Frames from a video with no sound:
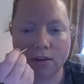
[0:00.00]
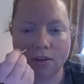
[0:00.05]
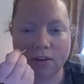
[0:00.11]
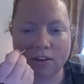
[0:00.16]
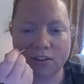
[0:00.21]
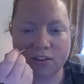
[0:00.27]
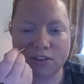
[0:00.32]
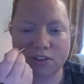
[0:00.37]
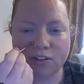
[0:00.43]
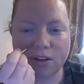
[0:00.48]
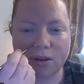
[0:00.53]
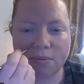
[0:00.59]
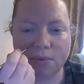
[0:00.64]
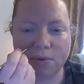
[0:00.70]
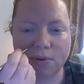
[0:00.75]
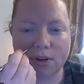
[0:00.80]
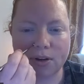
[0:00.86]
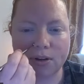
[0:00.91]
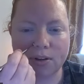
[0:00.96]
And you do that
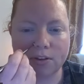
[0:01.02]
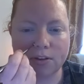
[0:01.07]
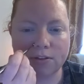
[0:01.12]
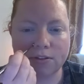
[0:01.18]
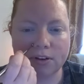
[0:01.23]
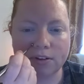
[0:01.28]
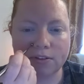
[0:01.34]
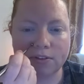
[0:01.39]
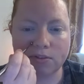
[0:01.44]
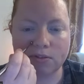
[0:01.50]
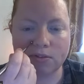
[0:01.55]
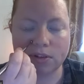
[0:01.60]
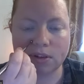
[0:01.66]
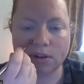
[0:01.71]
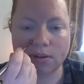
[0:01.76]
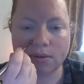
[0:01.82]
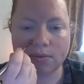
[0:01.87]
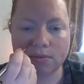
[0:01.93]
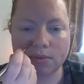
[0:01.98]
point 3 or 4
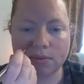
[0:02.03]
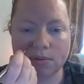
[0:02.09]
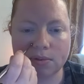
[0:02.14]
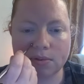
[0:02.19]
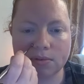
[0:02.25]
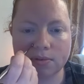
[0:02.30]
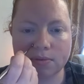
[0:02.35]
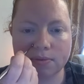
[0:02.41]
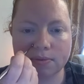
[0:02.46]
times.